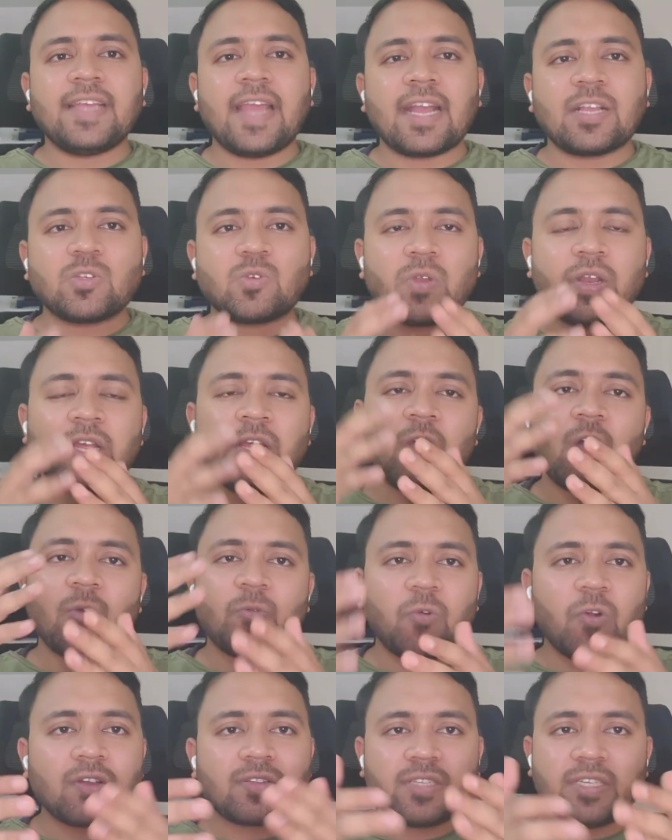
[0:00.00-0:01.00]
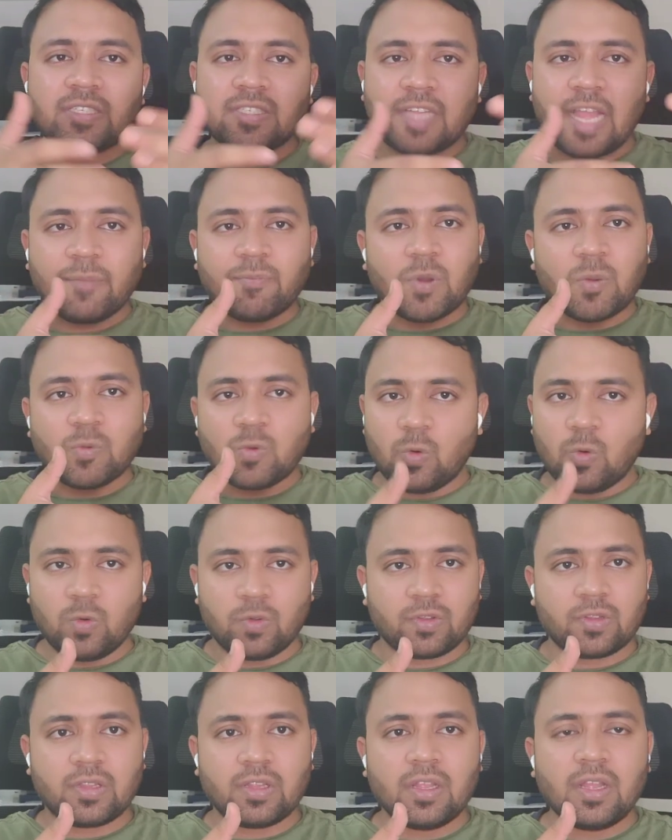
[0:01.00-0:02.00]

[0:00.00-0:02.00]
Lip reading: actually offers this type of course.